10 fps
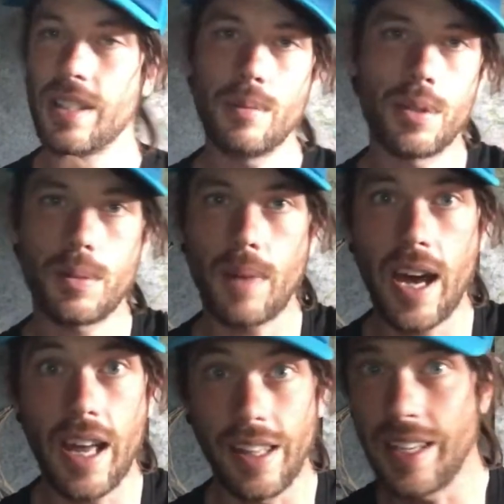
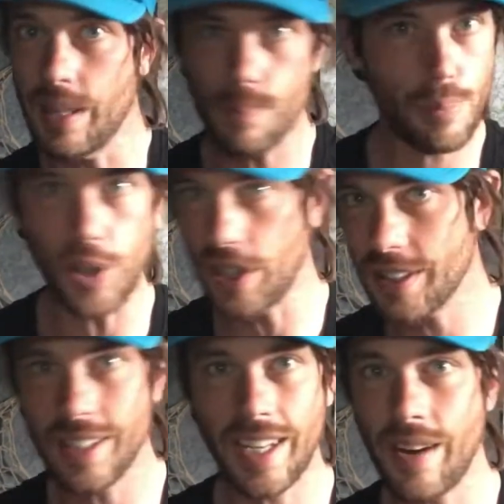smiling and
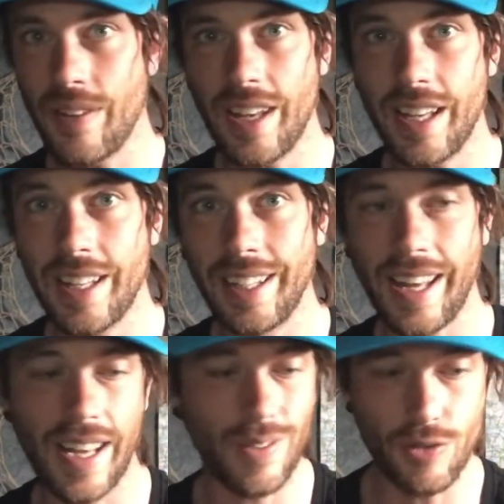plodding down the hill,
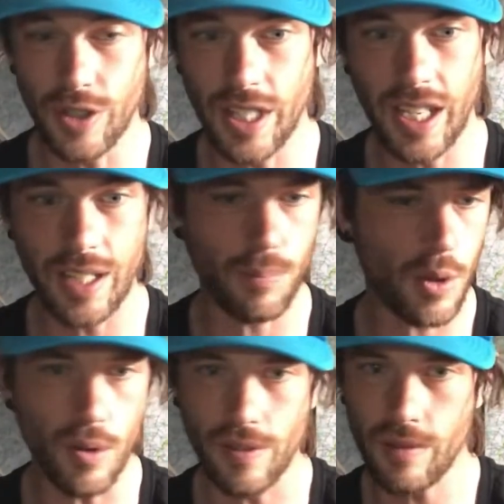like running,
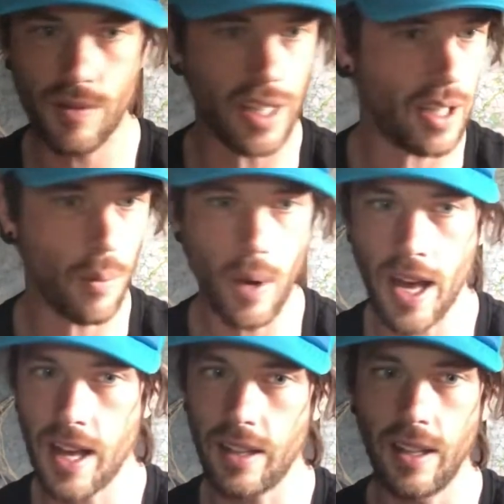moving really
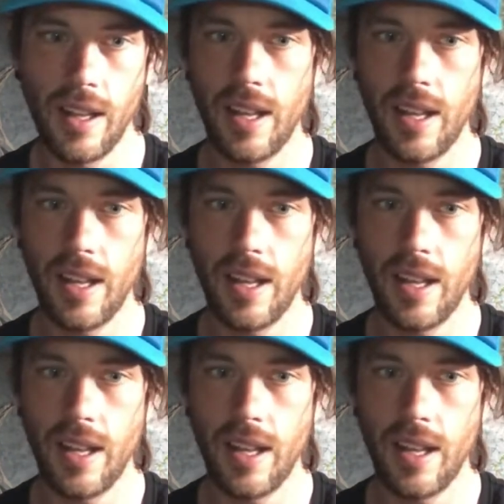well.